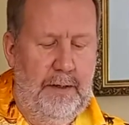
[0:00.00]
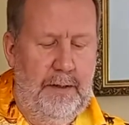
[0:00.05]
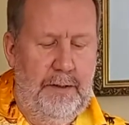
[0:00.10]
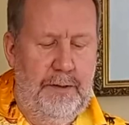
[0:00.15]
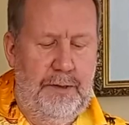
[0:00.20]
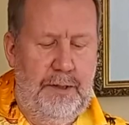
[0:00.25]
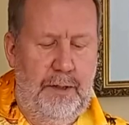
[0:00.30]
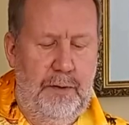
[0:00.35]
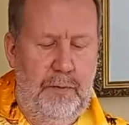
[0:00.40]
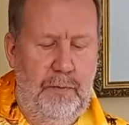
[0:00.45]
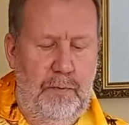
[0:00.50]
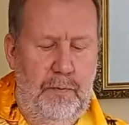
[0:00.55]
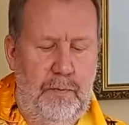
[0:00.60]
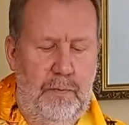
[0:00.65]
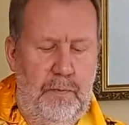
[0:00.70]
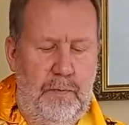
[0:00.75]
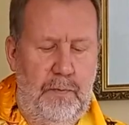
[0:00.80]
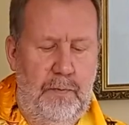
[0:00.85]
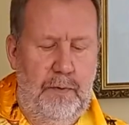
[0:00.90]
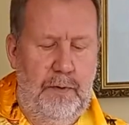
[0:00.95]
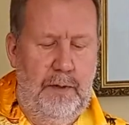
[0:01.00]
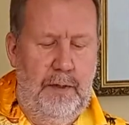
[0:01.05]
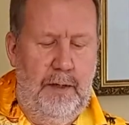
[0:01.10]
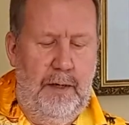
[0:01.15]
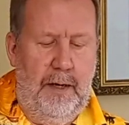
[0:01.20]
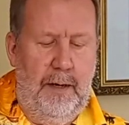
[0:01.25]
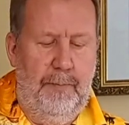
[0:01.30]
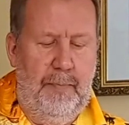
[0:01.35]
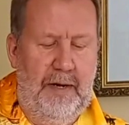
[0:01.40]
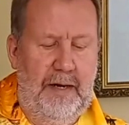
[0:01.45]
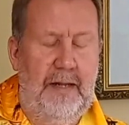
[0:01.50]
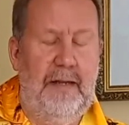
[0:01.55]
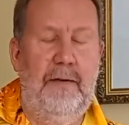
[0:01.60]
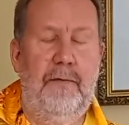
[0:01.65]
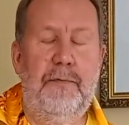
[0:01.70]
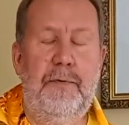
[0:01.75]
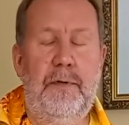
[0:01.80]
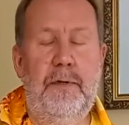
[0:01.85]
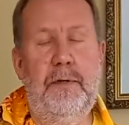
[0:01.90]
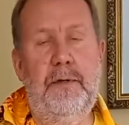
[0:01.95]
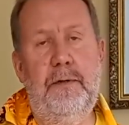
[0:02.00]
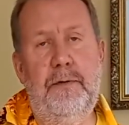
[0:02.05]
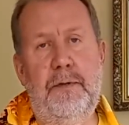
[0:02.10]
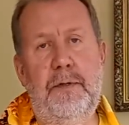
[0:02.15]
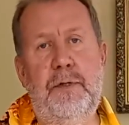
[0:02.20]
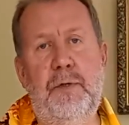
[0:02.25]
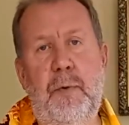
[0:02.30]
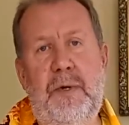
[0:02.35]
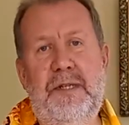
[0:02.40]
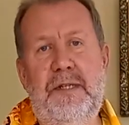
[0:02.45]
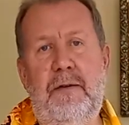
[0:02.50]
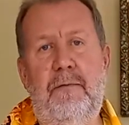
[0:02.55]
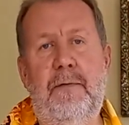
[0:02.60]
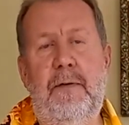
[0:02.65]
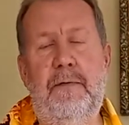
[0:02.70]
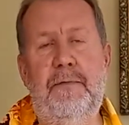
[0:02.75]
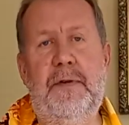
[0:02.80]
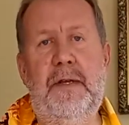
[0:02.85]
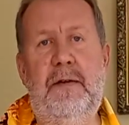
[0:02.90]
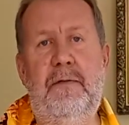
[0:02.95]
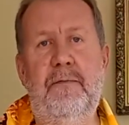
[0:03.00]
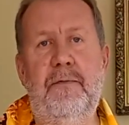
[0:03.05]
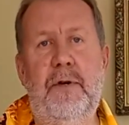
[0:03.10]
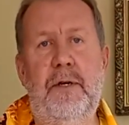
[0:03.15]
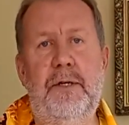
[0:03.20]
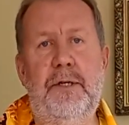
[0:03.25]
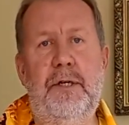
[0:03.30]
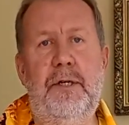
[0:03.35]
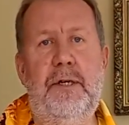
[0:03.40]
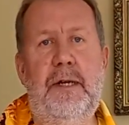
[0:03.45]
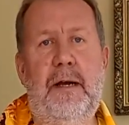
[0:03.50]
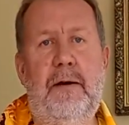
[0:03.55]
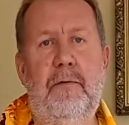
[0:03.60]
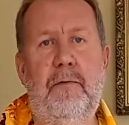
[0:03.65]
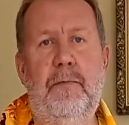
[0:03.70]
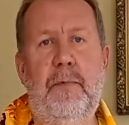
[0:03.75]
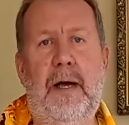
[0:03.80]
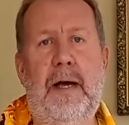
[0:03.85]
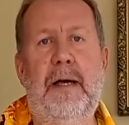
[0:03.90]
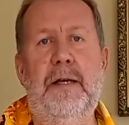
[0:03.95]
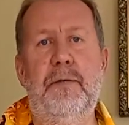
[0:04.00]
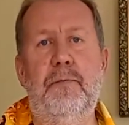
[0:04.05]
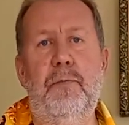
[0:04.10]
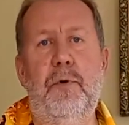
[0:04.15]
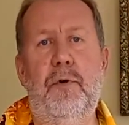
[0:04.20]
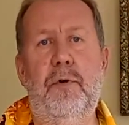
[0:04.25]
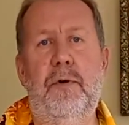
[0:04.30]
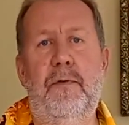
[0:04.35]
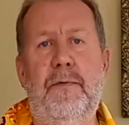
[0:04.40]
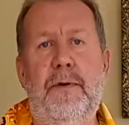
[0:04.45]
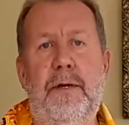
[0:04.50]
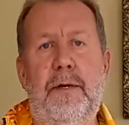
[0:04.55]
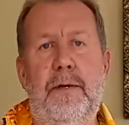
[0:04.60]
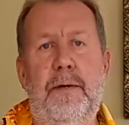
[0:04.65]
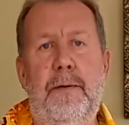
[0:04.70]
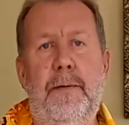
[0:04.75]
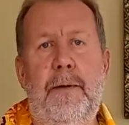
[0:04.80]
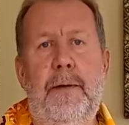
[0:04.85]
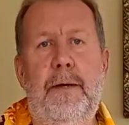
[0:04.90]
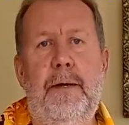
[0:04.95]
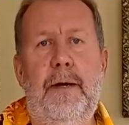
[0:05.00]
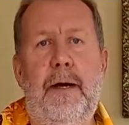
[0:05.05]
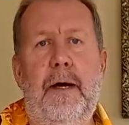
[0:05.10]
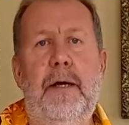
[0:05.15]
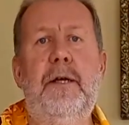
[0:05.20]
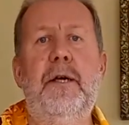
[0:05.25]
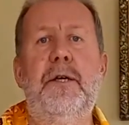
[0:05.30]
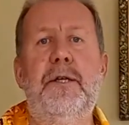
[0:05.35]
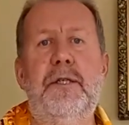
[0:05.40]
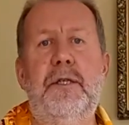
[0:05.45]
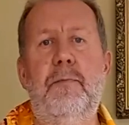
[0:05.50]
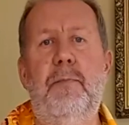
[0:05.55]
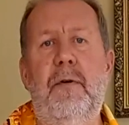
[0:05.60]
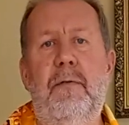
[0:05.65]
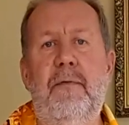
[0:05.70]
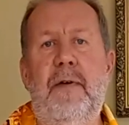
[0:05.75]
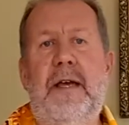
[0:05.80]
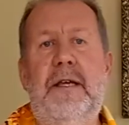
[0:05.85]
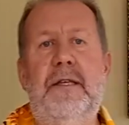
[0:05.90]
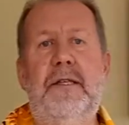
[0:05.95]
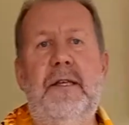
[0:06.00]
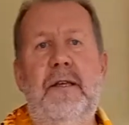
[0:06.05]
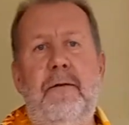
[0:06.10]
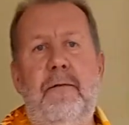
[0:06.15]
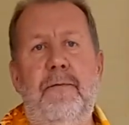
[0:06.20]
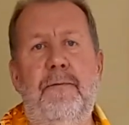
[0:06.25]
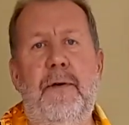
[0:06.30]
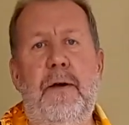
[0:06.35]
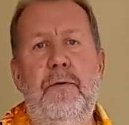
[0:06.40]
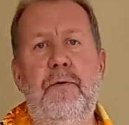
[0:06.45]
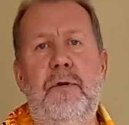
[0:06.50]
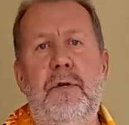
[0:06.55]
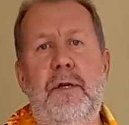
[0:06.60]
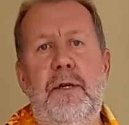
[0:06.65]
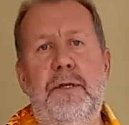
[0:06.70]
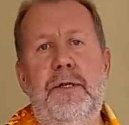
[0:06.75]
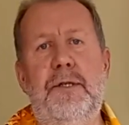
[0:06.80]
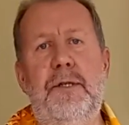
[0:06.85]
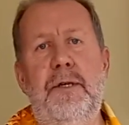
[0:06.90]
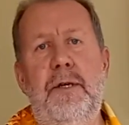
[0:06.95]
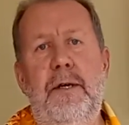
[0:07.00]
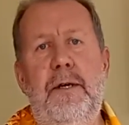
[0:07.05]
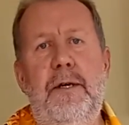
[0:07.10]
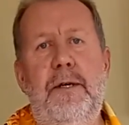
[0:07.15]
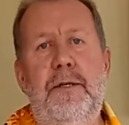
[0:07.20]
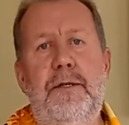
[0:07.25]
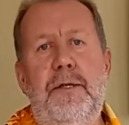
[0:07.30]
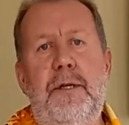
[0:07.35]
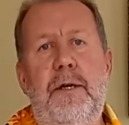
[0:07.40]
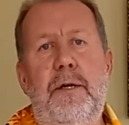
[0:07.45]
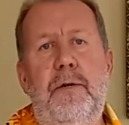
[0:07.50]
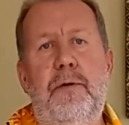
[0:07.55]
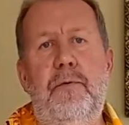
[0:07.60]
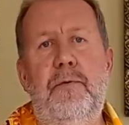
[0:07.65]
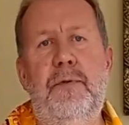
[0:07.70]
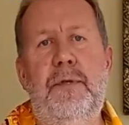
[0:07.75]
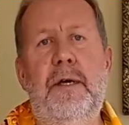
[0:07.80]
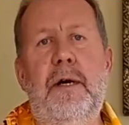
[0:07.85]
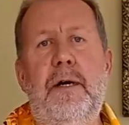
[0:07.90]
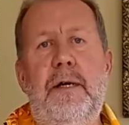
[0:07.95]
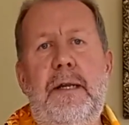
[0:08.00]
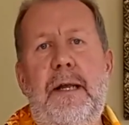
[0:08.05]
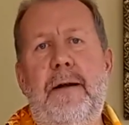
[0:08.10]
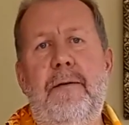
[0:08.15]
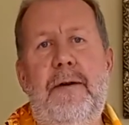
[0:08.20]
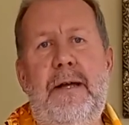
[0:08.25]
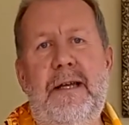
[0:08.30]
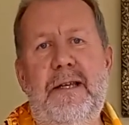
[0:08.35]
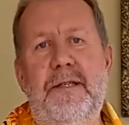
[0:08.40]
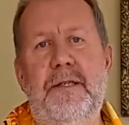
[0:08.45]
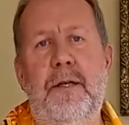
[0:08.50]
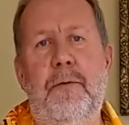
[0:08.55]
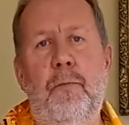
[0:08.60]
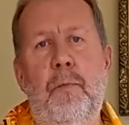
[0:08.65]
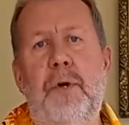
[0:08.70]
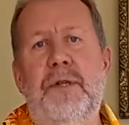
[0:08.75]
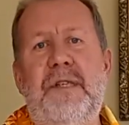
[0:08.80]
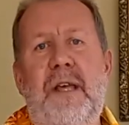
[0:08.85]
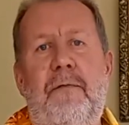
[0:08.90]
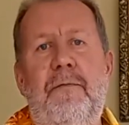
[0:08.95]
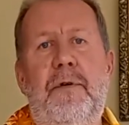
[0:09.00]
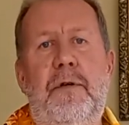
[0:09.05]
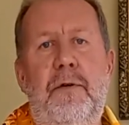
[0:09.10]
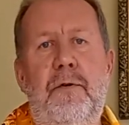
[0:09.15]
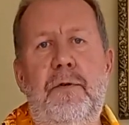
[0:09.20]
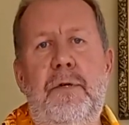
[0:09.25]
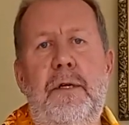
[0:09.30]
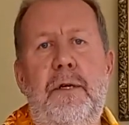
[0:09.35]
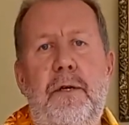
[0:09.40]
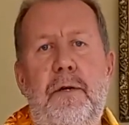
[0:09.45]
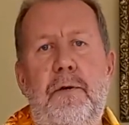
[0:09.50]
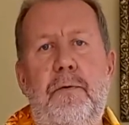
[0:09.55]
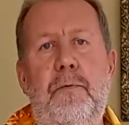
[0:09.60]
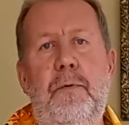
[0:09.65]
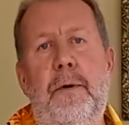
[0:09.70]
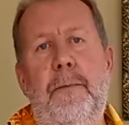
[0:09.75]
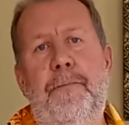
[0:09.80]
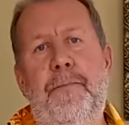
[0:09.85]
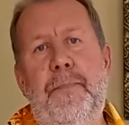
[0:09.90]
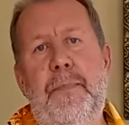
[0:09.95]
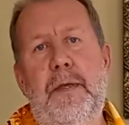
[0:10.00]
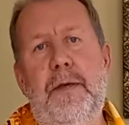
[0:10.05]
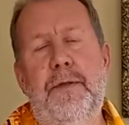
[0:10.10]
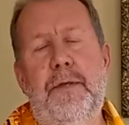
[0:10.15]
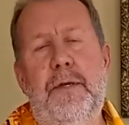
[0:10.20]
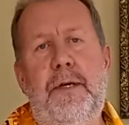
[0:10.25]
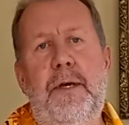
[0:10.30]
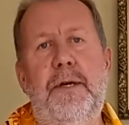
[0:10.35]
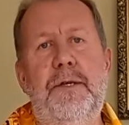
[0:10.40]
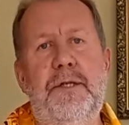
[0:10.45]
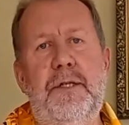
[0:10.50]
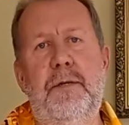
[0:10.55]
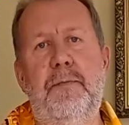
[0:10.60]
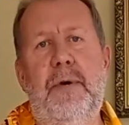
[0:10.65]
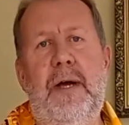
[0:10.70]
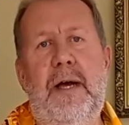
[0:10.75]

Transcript: So I believe the 2015 version now has more of a customer-facing focus. So the idea is that whatever you do, the customer